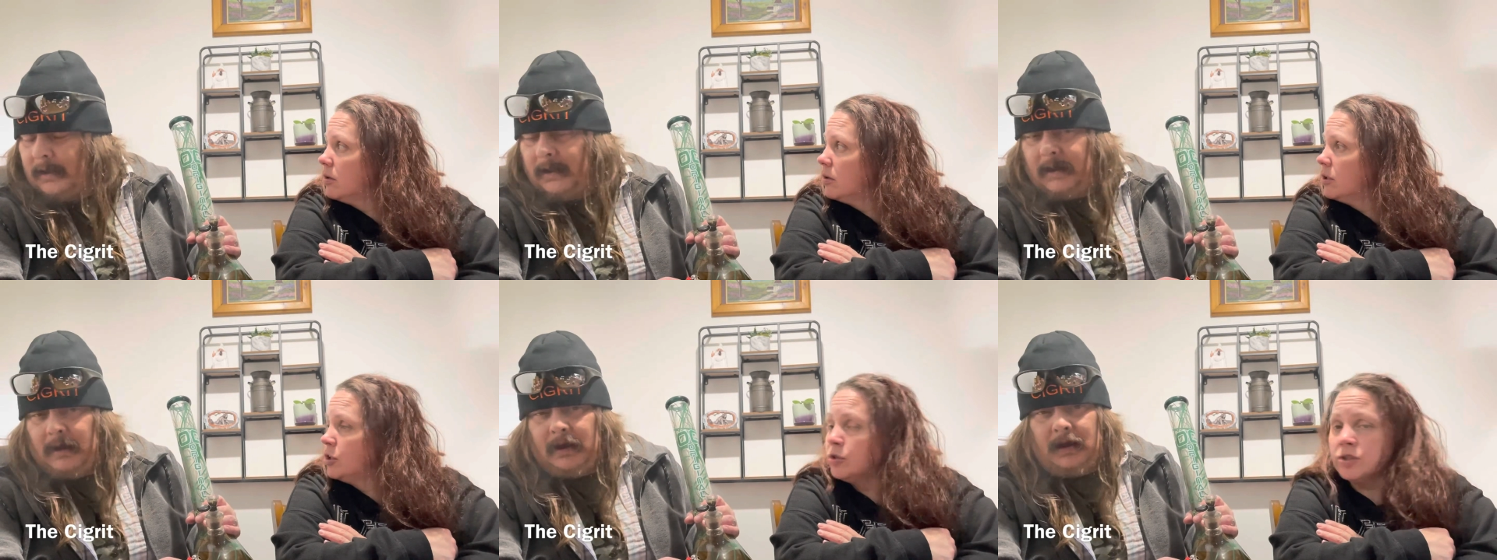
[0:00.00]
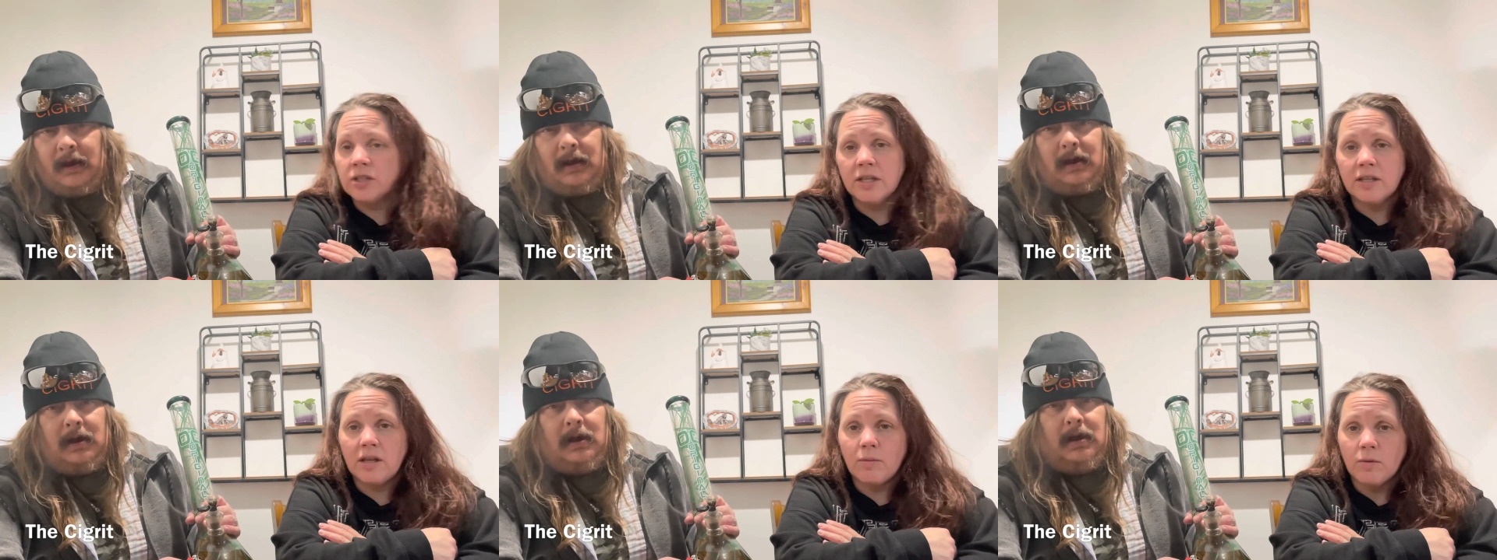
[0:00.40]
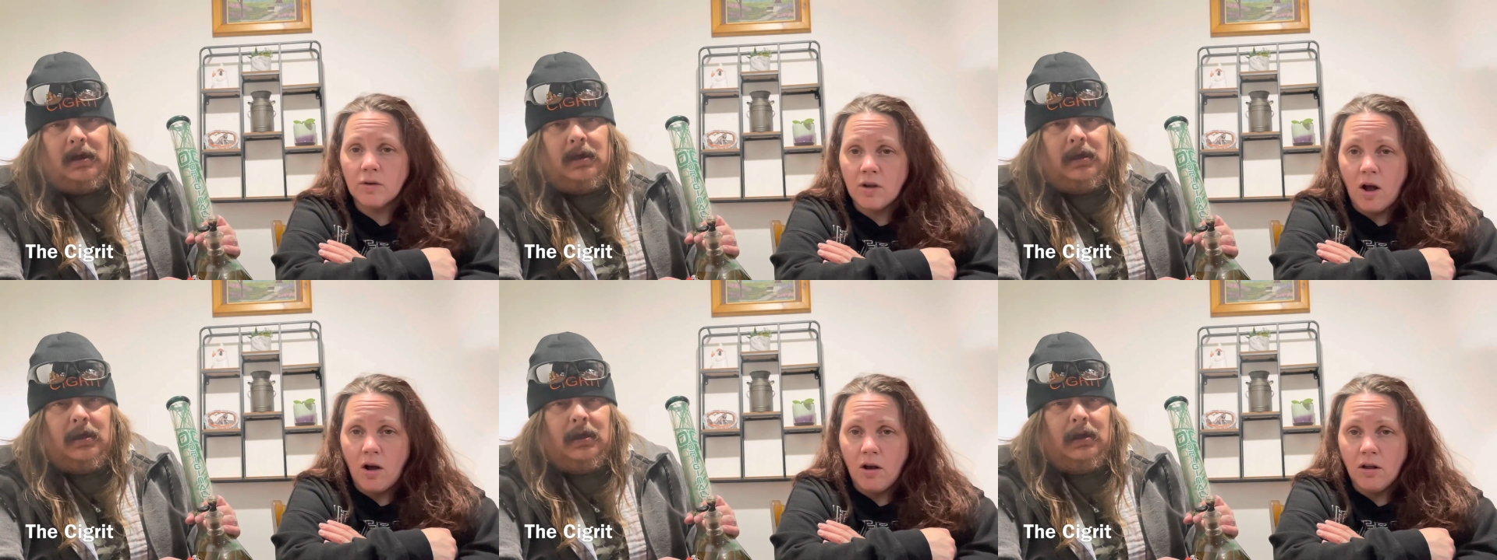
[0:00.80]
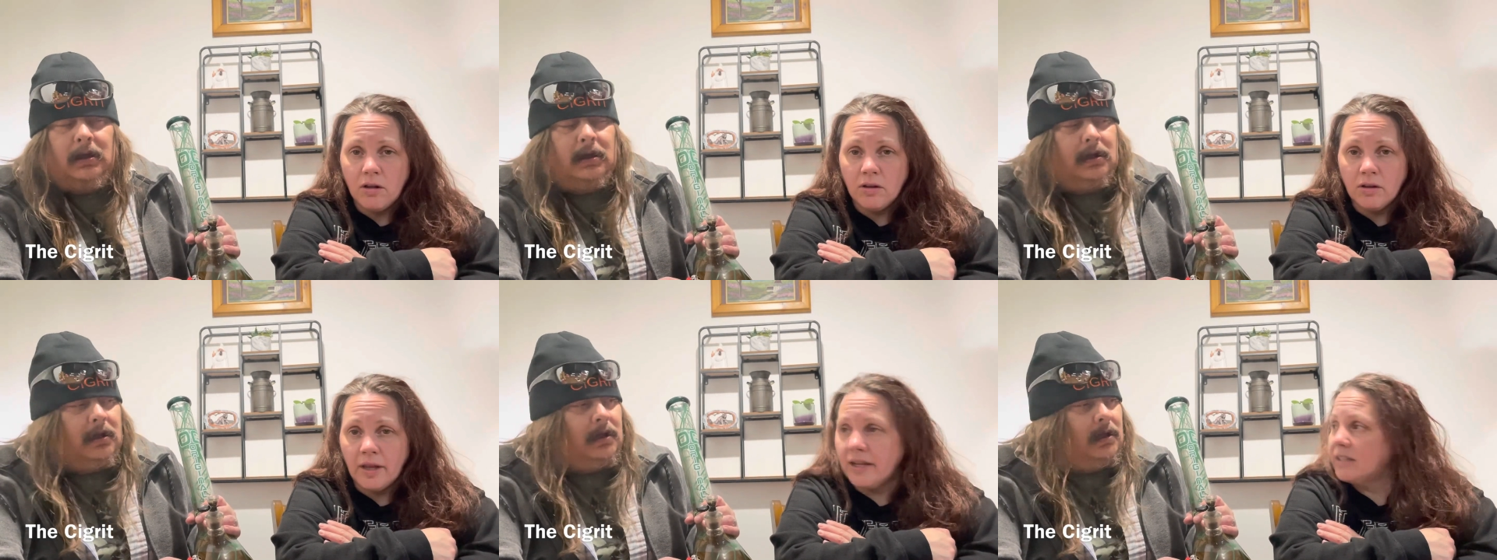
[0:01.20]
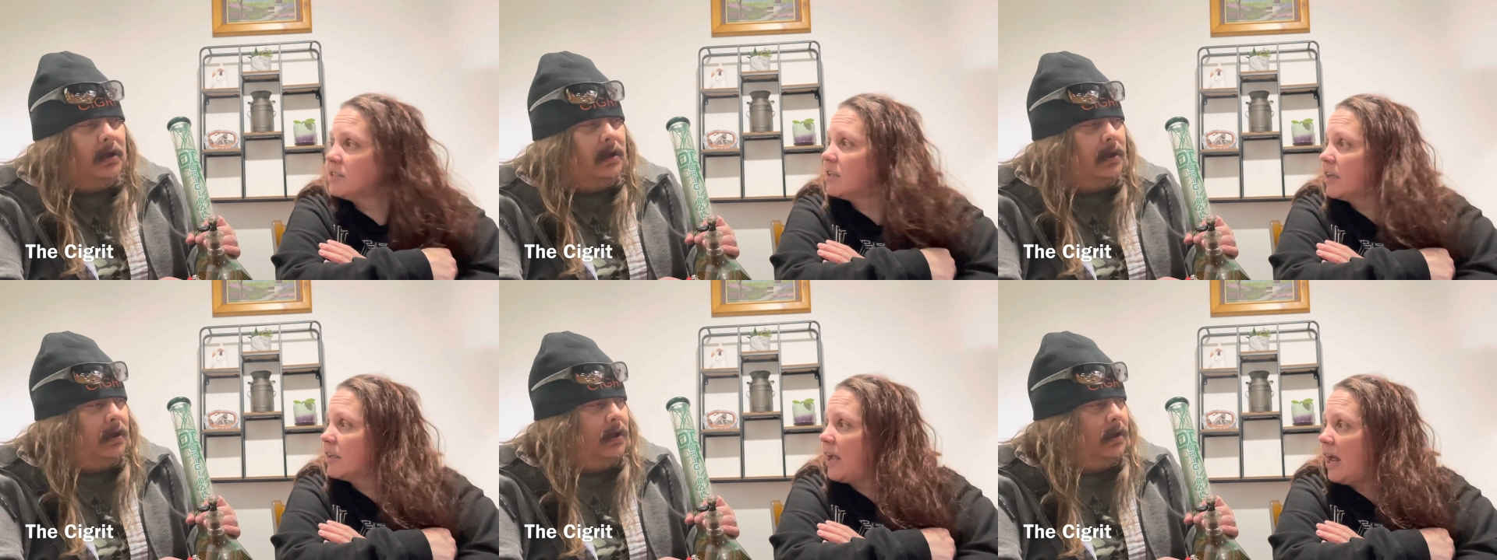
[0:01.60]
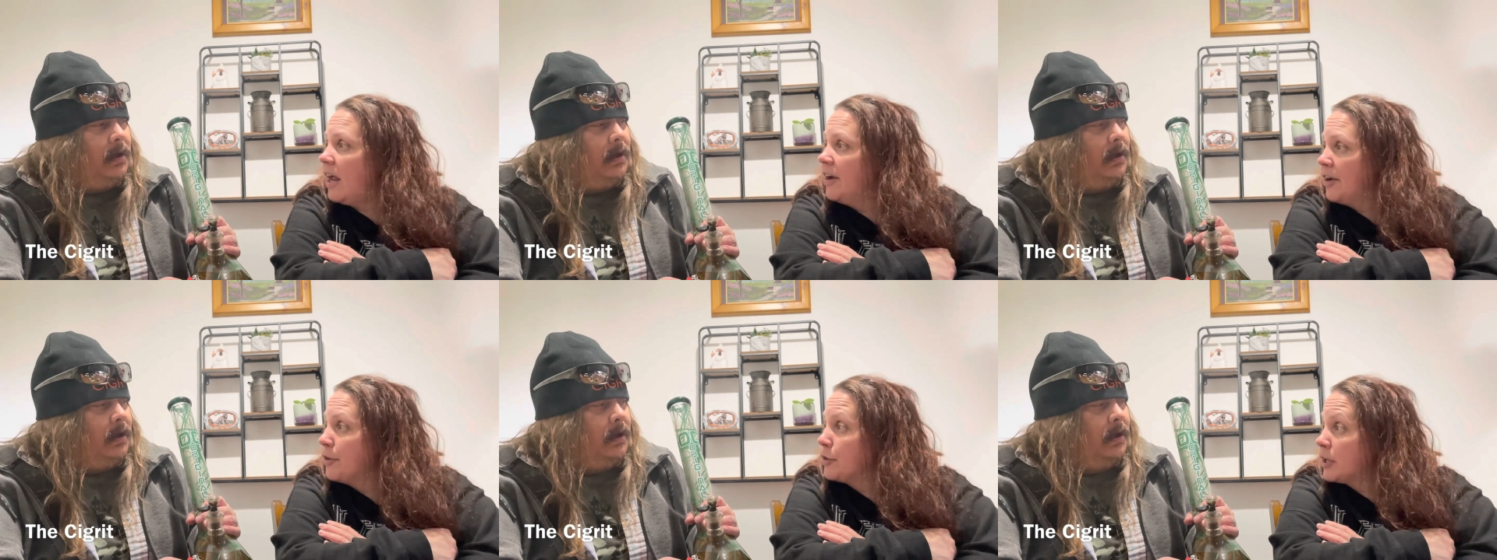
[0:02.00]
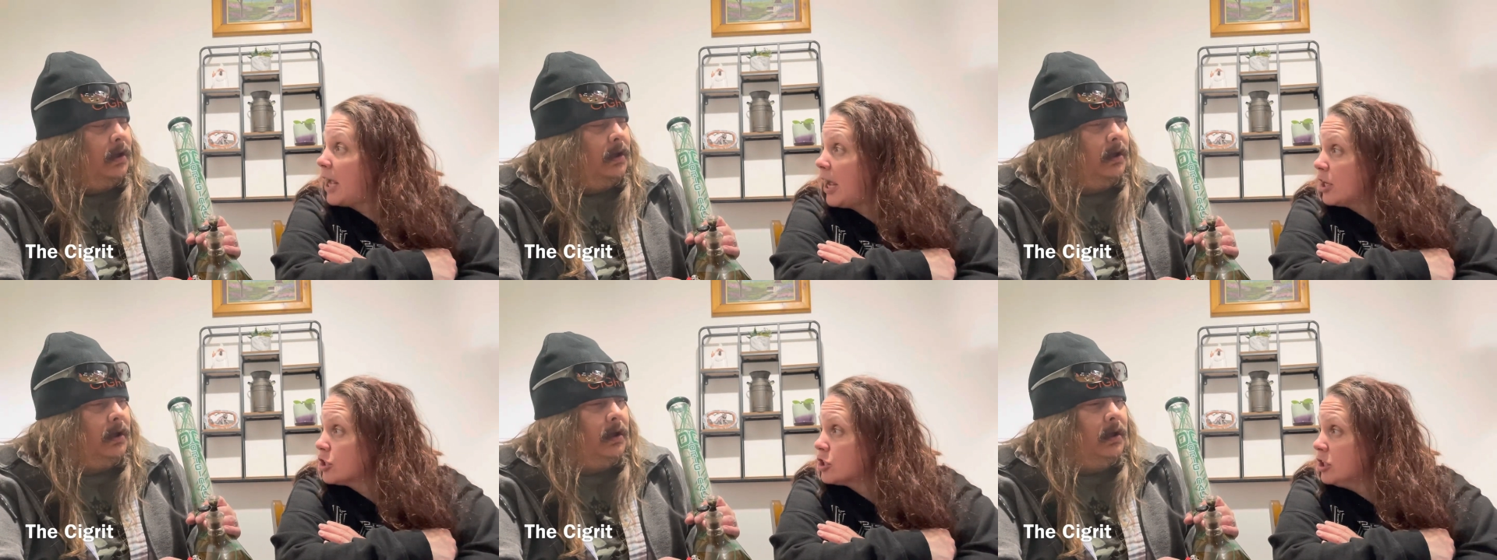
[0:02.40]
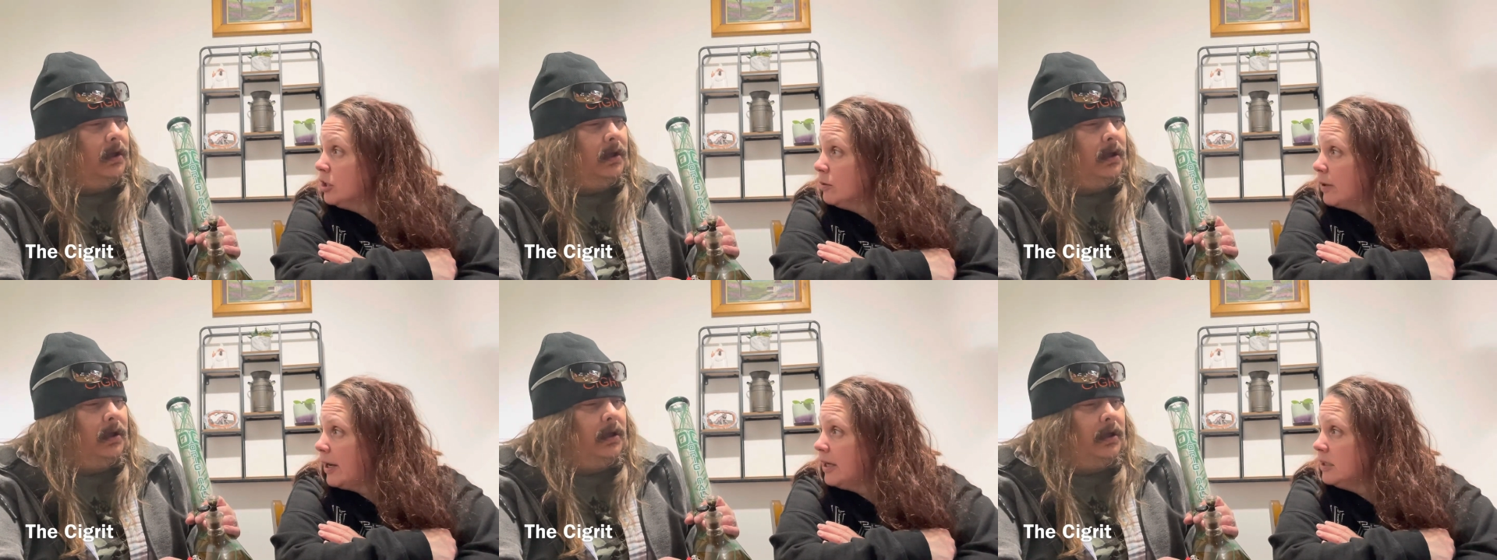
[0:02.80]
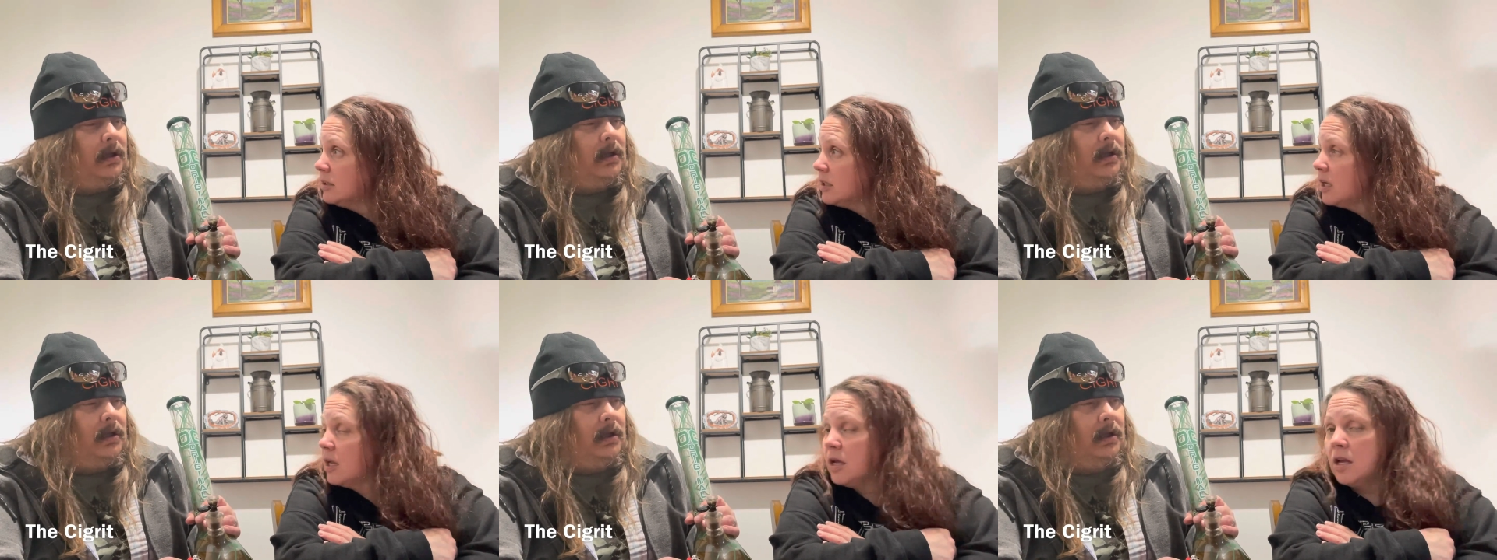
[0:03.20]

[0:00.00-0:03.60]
Speaker 1: usually they will call like ca- another cashier, right?